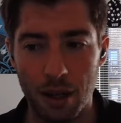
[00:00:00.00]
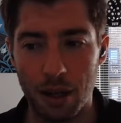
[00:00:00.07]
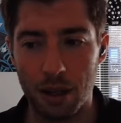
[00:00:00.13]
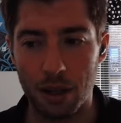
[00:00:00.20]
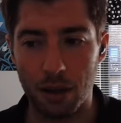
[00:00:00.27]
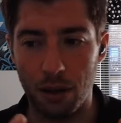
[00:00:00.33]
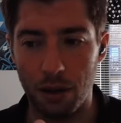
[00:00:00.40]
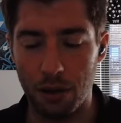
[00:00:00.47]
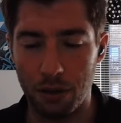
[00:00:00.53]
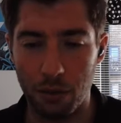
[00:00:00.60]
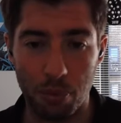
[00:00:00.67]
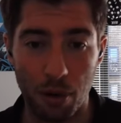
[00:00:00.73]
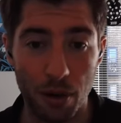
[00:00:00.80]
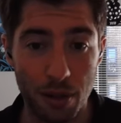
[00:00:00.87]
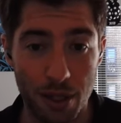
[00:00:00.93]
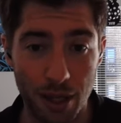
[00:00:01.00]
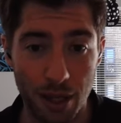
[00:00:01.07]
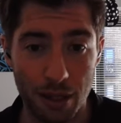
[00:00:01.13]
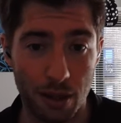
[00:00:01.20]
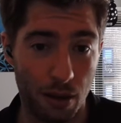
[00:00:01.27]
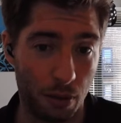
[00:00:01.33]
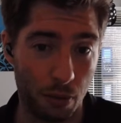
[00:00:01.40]
kind of the
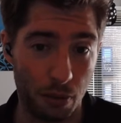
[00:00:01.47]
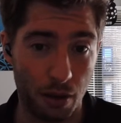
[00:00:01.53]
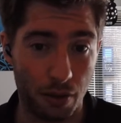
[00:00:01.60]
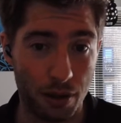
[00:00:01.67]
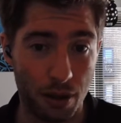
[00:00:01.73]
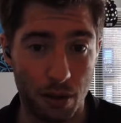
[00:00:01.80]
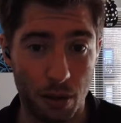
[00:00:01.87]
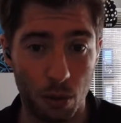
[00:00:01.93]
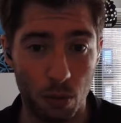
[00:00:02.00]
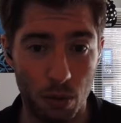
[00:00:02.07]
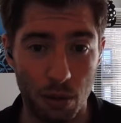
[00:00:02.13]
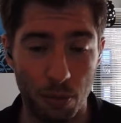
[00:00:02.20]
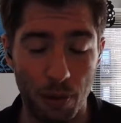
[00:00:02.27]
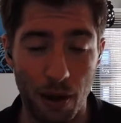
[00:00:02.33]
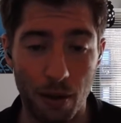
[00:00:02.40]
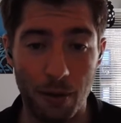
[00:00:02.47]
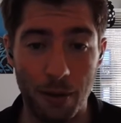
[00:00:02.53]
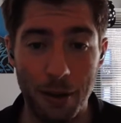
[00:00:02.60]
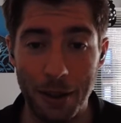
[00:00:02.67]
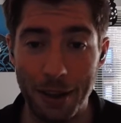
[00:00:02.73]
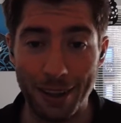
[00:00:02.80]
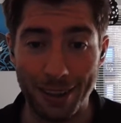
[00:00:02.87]
process like I've just talked about,
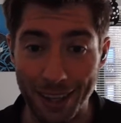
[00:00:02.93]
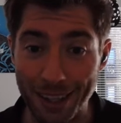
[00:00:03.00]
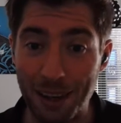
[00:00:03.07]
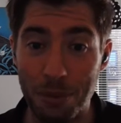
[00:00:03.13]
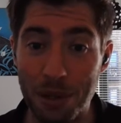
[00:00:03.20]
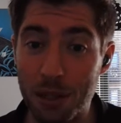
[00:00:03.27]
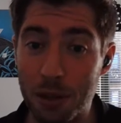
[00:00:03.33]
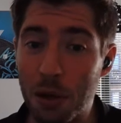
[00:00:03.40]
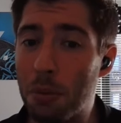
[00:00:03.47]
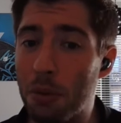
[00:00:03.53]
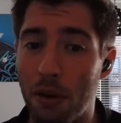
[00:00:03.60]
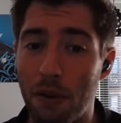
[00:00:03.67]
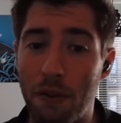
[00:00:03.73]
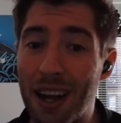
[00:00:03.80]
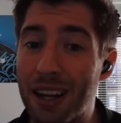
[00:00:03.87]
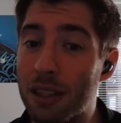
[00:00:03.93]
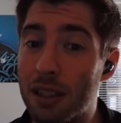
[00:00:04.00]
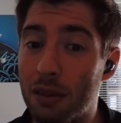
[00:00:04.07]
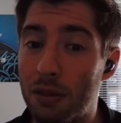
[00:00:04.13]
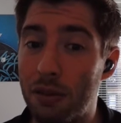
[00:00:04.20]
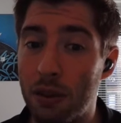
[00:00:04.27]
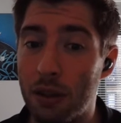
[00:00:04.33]
they can be super
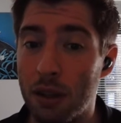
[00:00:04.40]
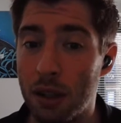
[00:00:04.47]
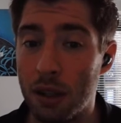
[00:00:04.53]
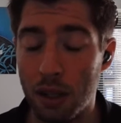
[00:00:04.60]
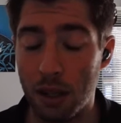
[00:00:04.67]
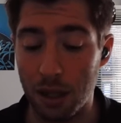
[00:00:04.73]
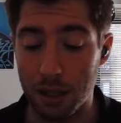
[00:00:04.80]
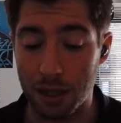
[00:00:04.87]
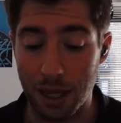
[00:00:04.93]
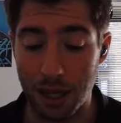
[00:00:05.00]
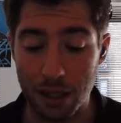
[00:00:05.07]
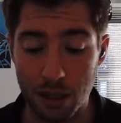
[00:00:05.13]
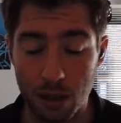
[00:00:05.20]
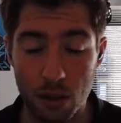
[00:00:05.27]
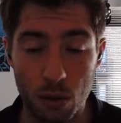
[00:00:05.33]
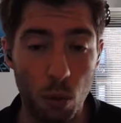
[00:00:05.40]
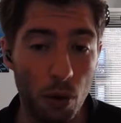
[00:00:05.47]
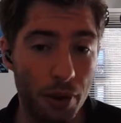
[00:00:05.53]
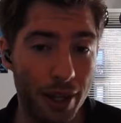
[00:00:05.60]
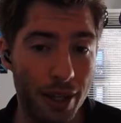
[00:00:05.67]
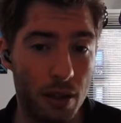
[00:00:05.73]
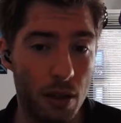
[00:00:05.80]
effective, okay? Because what
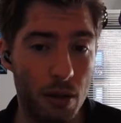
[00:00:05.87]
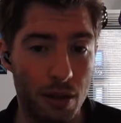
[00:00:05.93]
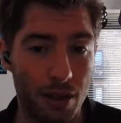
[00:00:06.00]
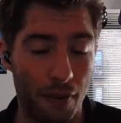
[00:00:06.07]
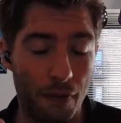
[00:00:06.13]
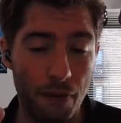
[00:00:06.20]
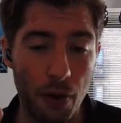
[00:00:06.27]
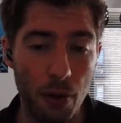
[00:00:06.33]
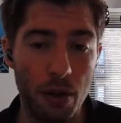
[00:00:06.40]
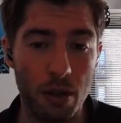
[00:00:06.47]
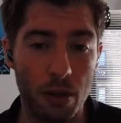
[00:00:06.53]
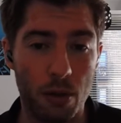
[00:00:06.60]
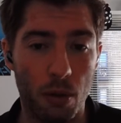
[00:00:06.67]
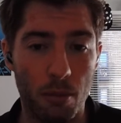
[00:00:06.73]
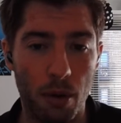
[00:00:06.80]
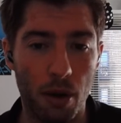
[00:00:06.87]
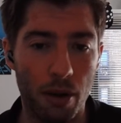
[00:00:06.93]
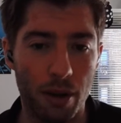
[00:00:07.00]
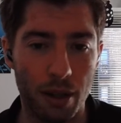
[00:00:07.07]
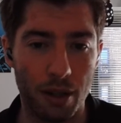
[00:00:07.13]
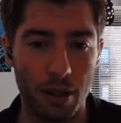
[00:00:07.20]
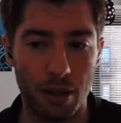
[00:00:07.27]
they do is they focus your
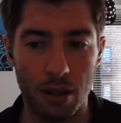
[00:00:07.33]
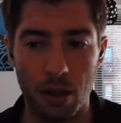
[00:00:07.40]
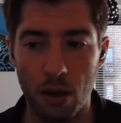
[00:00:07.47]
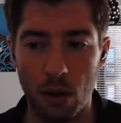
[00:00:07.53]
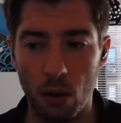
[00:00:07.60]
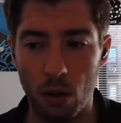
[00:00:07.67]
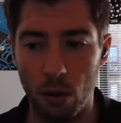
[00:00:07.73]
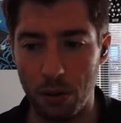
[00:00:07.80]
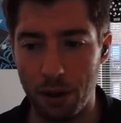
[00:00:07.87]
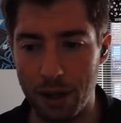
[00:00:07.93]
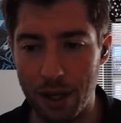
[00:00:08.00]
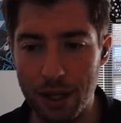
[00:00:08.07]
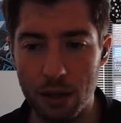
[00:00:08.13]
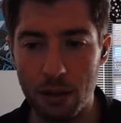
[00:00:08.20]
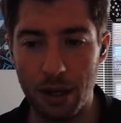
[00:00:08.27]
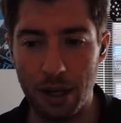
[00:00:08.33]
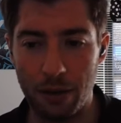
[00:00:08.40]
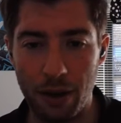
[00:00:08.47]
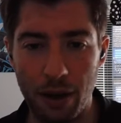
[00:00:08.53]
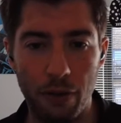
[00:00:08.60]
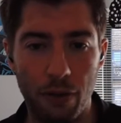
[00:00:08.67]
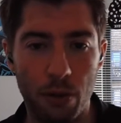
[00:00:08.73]
mind on an
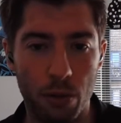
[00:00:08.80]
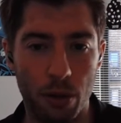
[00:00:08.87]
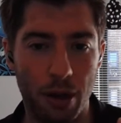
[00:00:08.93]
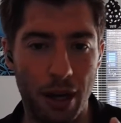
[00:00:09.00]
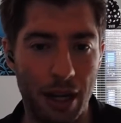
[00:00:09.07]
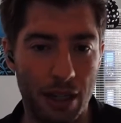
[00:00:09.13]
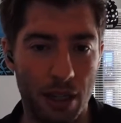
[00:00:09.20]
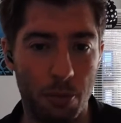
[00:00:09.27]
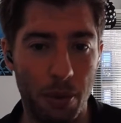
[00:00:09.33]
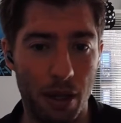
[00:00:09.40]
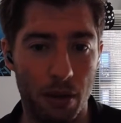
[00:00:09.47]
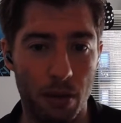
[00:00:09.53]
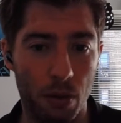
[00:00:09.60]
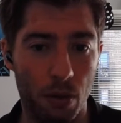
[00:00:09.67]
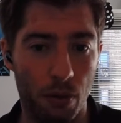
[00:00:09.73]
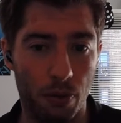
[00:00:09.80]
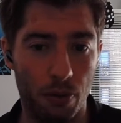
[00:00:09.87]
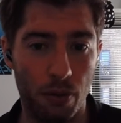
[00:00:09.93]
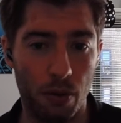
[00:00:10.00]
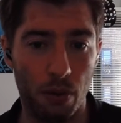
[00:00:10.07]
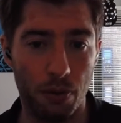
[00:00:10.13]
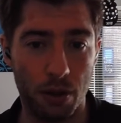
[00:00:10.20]
individual aspect of
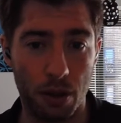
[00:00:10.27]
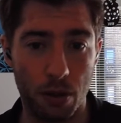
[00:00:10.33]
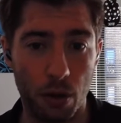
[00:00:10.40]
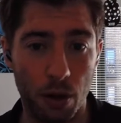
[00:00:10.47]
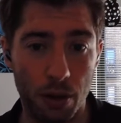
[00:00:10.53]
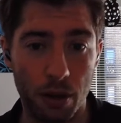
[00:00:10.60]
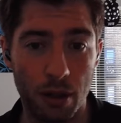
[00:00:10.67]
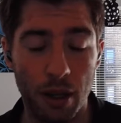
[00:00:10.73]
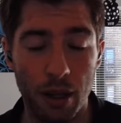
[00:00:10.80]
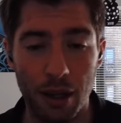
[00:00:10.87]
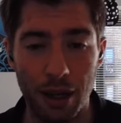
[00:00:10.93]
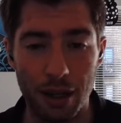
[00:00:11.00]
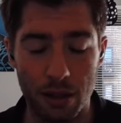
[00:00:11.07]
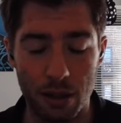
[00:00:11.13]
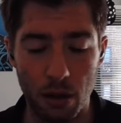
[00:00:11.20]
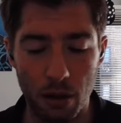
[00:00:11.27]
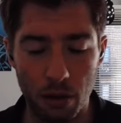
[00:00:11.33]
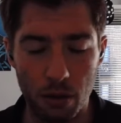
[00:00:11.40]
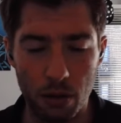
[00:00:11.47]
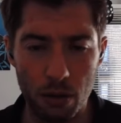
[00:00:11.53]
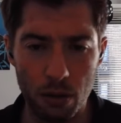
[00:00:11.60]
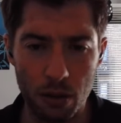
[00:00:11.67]
the stroke. And so
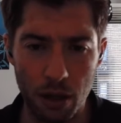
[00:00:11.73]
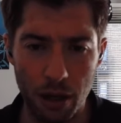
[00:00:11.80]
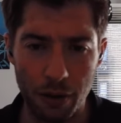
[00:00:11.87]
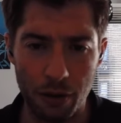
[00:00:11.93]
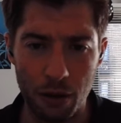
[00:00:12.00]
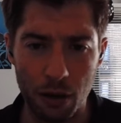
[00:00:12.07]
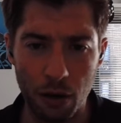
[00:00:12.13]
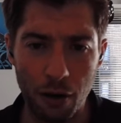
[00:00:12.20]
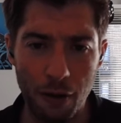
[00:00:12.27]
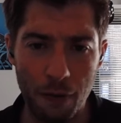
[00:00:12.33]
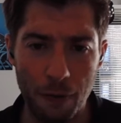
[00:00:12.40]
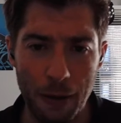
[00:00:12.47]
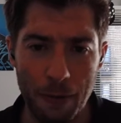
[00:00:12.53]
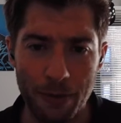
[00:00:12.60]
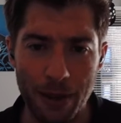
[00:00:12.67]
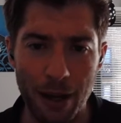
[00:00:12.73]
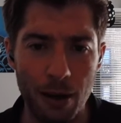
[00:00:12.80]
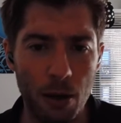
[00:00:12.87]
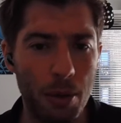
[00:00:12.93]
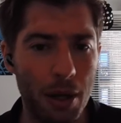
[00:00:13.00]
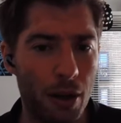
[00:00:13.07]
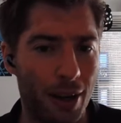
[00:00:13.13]
if you kind of, they're a
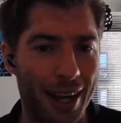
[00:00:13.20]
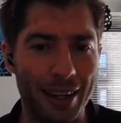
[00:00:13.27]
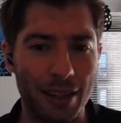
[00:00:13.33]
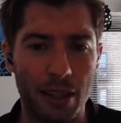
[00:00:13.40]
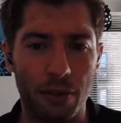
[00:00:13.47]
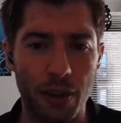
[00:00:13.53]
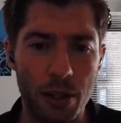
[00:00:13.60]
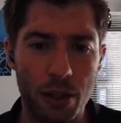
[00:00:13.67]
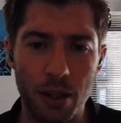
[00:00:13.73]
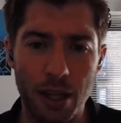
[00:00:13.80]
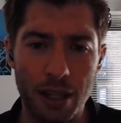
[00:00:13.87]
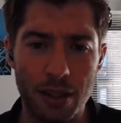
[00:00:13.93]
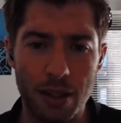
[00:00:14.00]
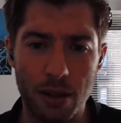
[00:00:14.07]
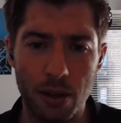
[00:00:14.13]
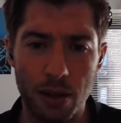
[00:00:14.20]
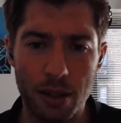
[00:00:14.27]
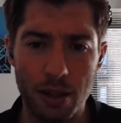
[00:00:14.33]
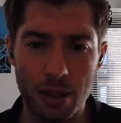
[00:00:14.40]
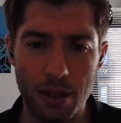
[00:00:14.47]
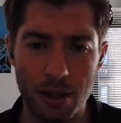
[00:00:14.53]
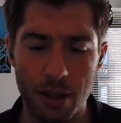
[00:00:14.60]
little bit like activation
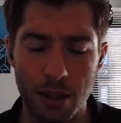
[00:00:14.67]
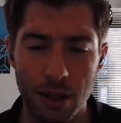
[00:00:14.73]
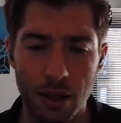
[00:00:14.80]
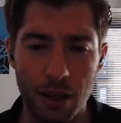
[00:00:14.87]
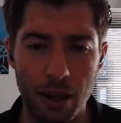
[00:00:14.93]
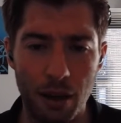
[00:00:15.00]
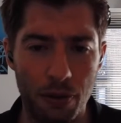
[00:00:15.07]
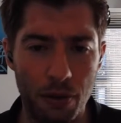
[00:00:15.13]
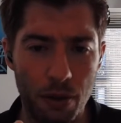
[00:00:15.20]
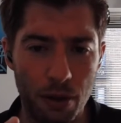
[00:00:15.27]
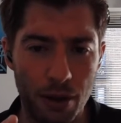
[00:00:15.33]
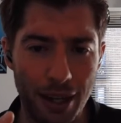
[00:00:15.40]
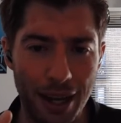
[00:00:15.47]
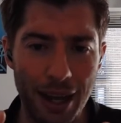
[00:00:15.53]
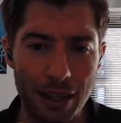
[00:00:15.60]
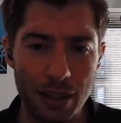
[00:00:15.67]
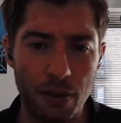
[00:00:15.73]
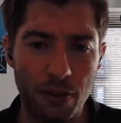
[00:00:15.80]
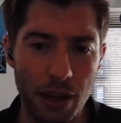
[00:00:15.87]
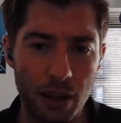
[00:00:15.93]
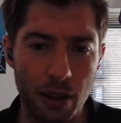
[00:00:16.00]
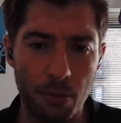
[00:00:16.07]
exercises. If you can
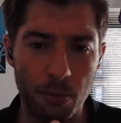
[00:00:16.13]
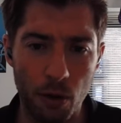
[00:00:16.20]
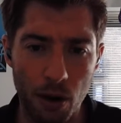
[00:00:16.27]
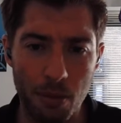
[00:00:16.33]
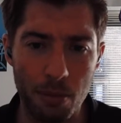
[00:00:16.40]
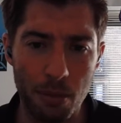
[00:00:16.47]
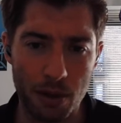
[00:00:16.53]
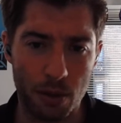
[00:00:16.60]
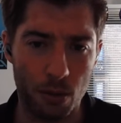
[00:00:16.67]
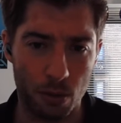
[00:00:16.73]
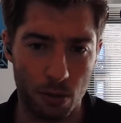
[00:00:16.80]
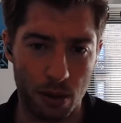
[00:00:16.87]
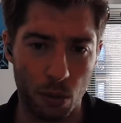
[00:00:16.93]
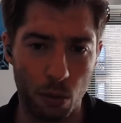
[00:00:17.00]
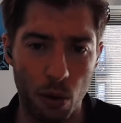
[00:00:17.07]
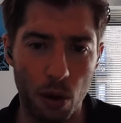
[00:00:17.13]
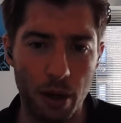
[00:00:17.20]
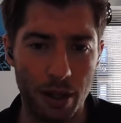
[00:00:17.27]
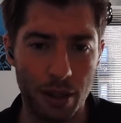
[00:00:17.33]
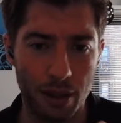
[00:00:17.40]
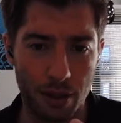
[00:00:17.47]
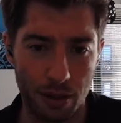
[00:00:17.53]
activate the right muscles to
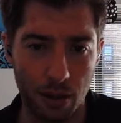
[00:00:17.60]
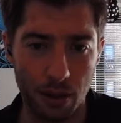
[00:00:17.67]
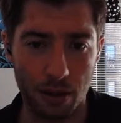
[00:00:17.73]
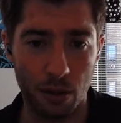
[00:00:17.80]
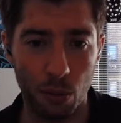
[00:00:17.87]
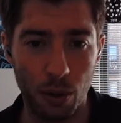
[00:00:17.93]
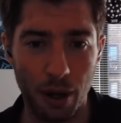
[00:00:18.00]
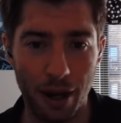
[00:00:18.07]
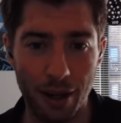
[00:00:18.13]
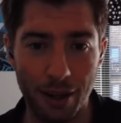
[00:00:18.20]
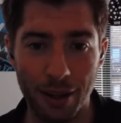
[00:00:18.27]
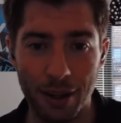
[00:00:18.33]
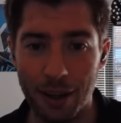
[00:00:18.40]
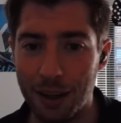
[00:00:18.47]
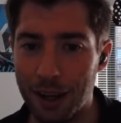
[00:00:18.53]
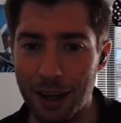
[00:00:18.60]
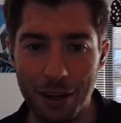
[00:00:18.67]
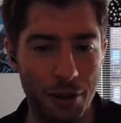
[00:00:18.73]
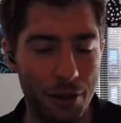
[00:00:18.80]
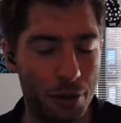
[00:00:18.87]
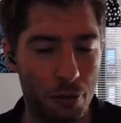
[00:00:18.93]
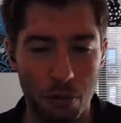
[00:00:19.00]
work in a certain way, and
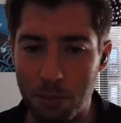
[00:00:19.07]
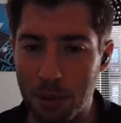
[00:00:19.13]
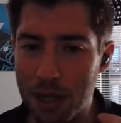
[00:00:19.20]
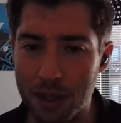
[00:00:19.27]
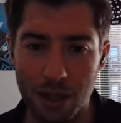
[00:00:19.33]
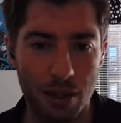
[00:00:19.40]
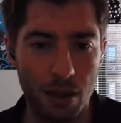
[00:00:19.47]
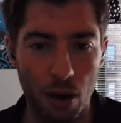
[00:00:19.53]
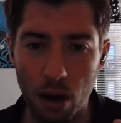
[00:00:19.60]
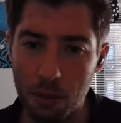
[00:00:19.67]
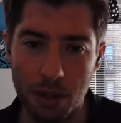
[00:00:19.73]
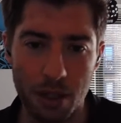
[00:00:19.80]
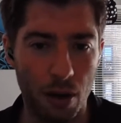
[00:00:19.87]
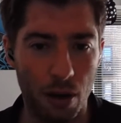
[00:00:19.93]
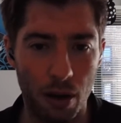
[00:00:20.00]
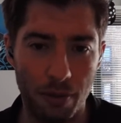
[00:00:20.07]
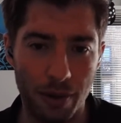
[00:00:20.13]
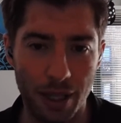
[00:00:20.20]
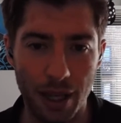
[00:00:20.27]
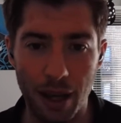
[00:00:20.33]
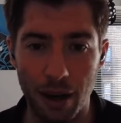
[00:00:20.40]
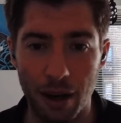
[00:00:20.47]
you just repeat it time and time
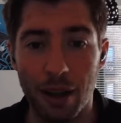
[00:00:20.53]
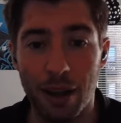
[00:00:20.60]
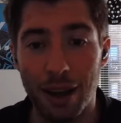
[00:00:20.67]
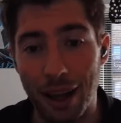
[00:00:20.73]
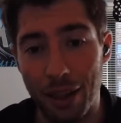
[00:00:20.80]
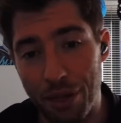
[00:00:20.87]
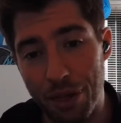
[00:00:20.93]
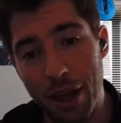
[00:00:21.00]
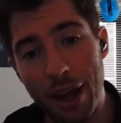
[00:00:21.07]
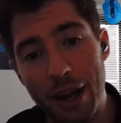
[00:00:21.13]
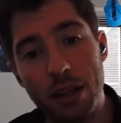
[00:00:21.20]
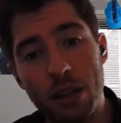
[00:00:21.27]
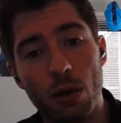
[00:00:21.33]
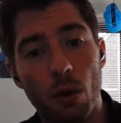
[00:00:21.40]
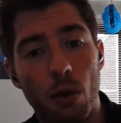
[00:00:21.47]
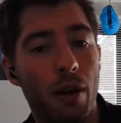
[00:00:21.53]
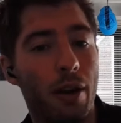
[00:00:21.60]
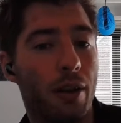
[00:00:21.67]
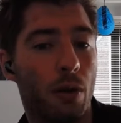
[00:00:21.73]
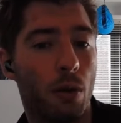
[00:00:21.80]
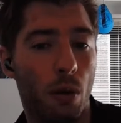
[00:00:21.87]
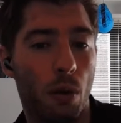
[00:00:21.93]
again, and then try and
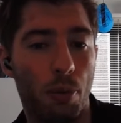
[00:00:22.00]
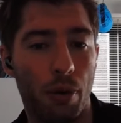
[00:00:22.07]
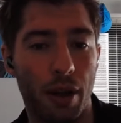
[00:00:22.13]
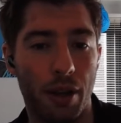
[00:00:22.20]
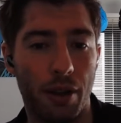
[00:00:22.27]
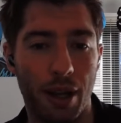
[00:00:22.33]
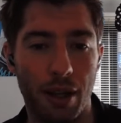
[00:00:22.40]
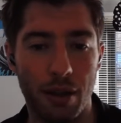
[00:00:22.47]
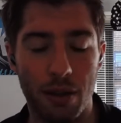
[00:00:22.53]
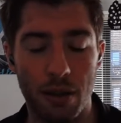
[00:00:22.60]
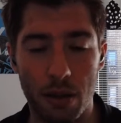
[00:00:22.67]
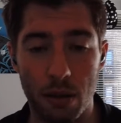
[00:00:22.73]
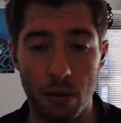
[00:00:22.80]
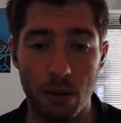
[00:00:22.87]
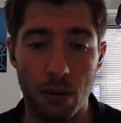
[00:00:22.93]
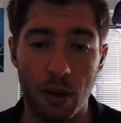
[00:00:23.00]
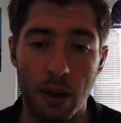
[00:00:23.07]
incorporate that into